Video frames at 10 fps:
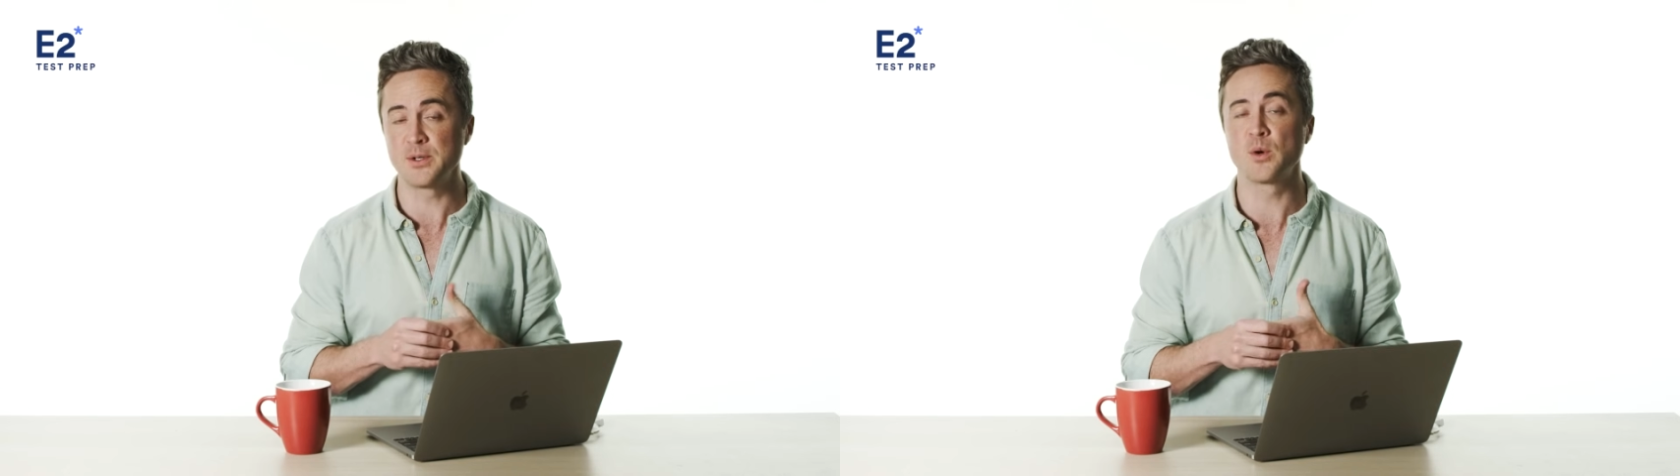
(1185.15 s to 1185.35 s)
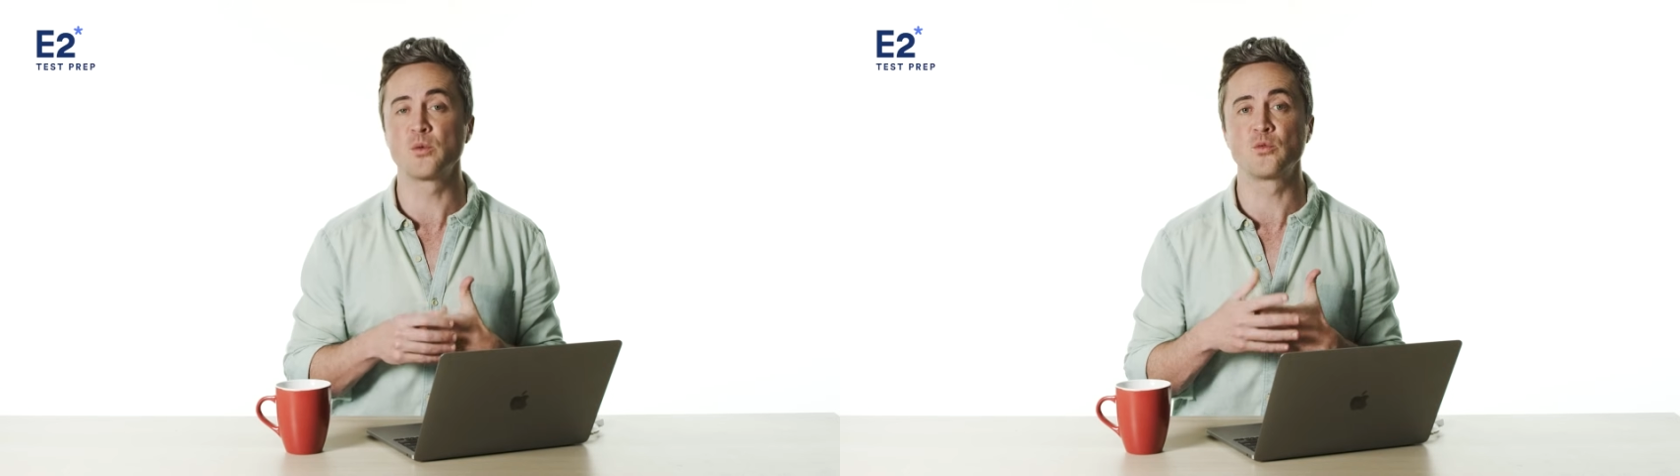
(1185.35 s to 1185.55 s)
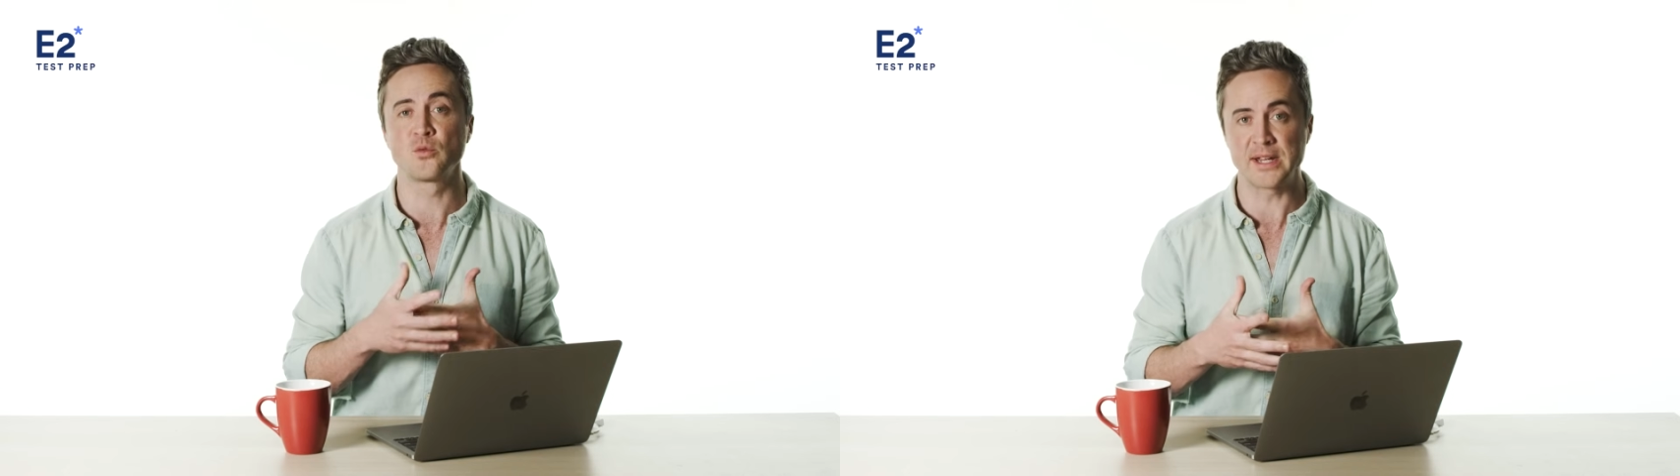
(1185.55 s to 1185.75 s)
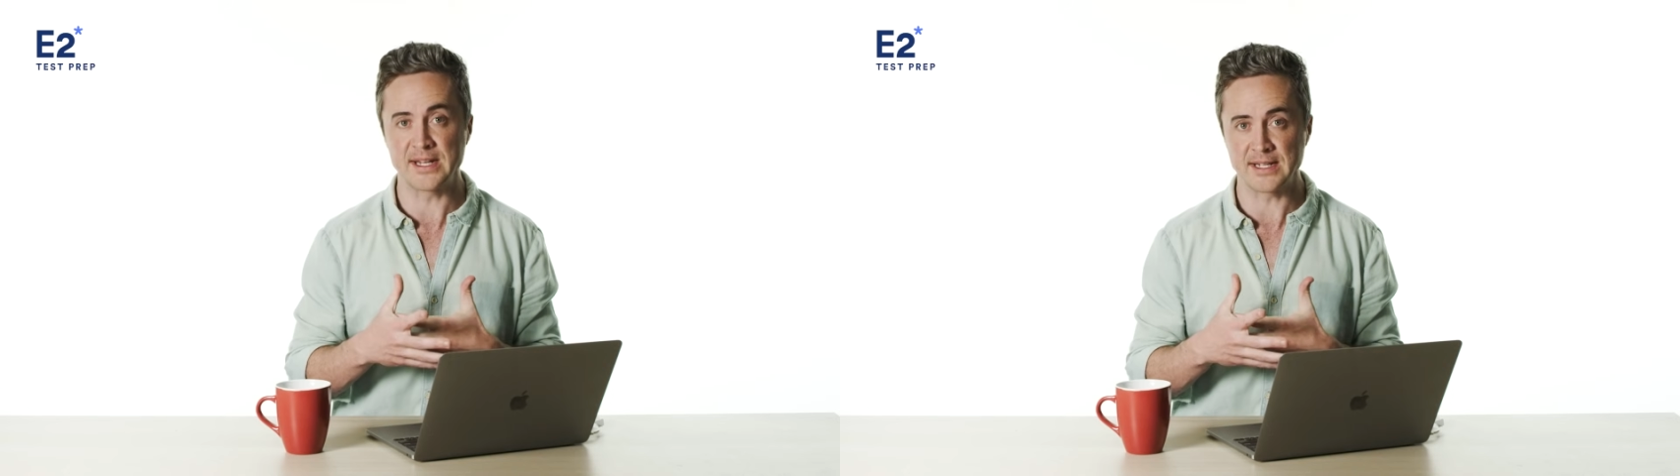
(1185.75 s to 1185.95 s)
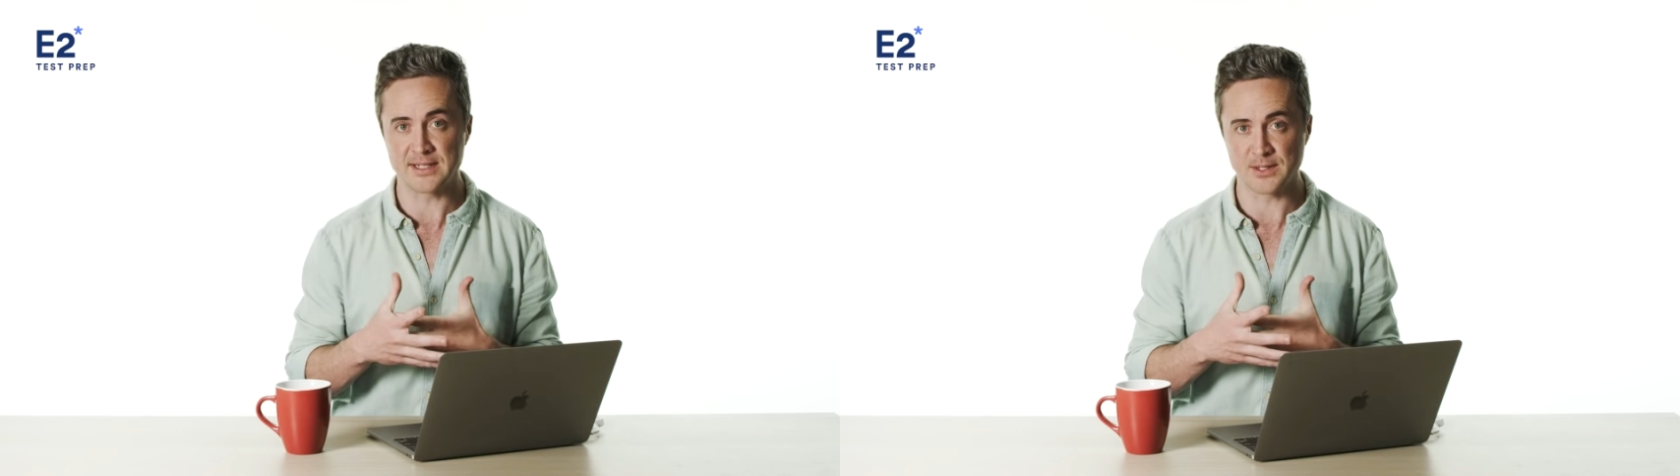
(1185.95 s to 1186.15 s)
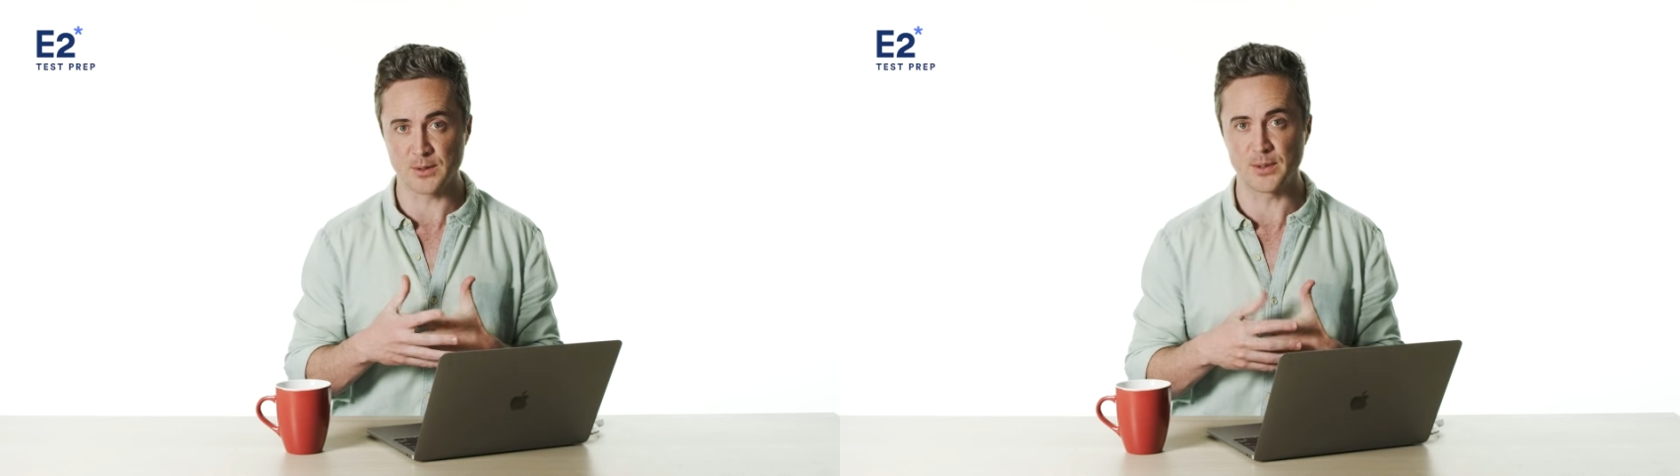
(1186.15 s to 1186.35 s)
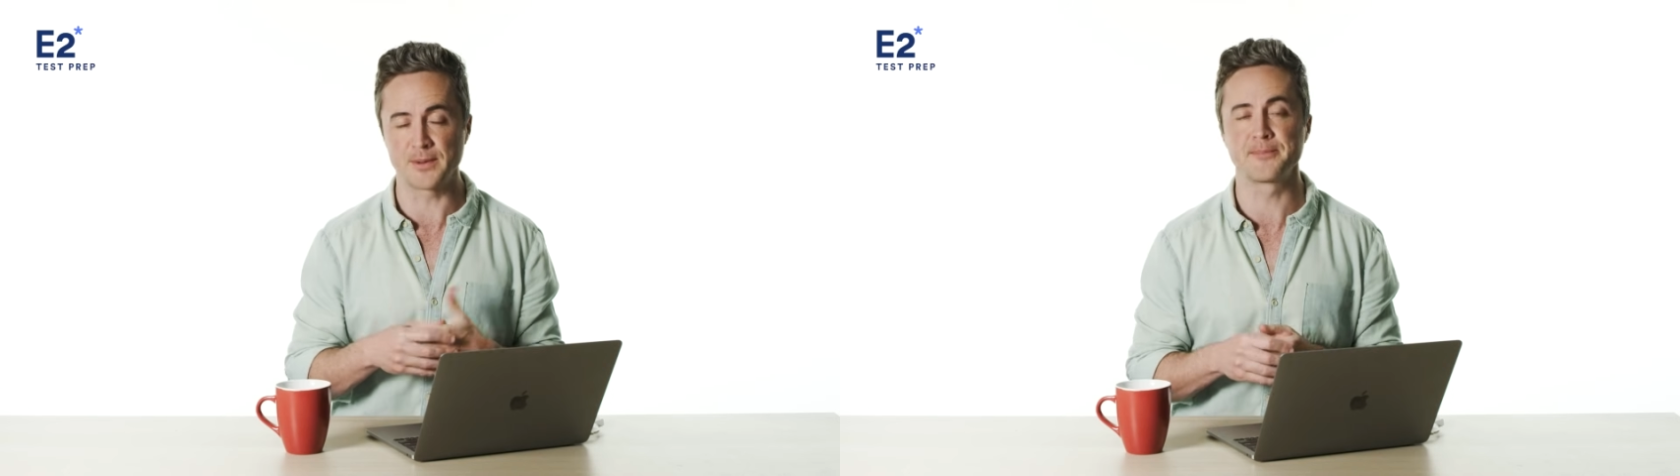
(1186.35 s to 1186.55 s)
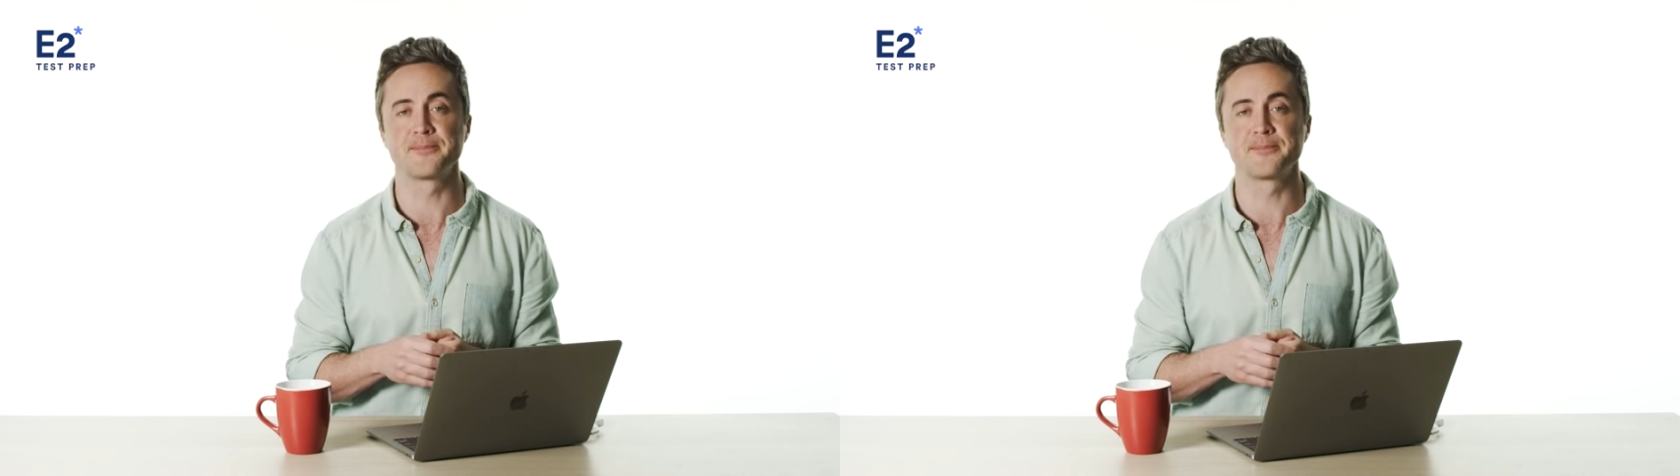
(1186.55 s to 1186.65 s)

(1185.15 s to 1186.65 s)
your reading score.